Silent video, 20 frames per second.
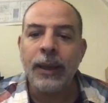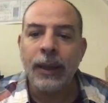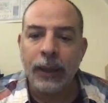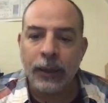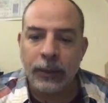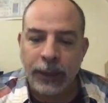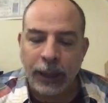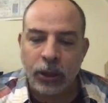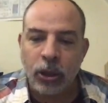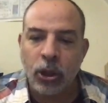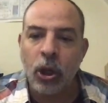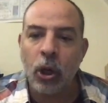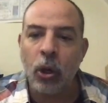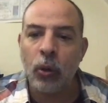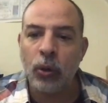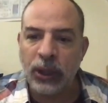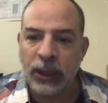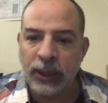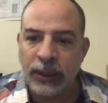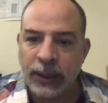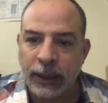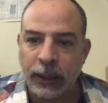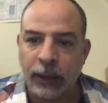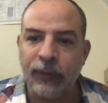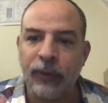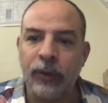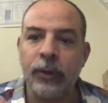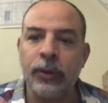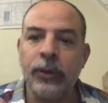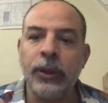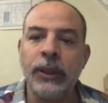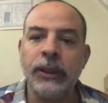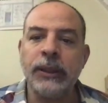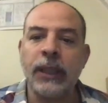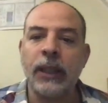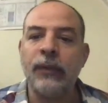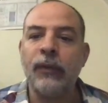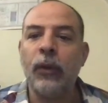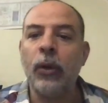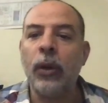that goes inside a furnace
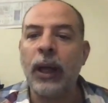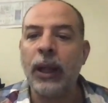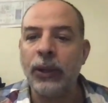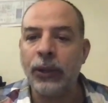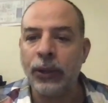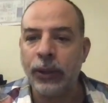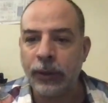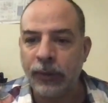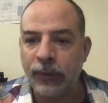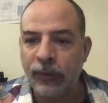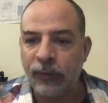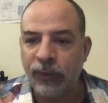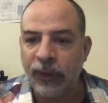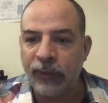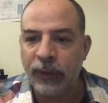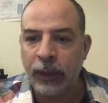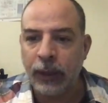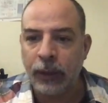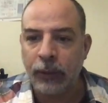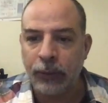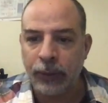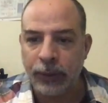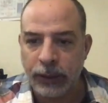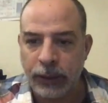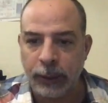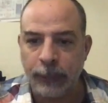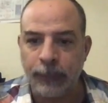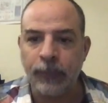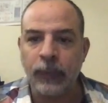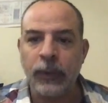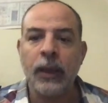at 450 degrees C.